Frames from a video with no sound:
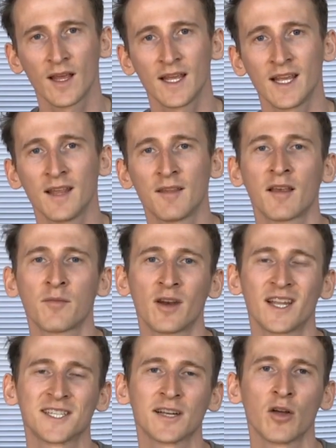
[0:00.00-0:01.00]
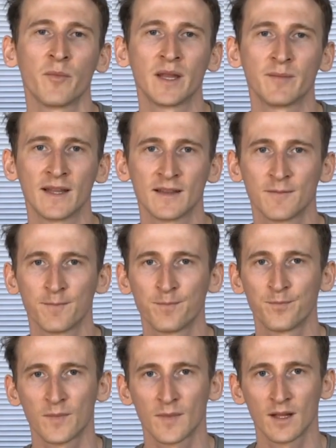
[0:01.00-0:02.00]
is exponential commitment.
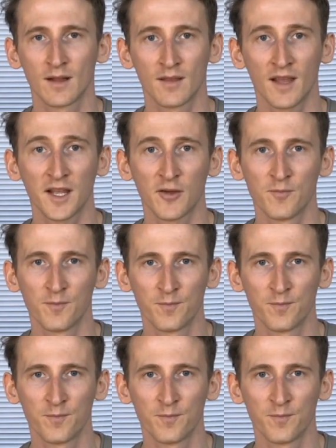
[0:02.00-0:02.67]
Thank you.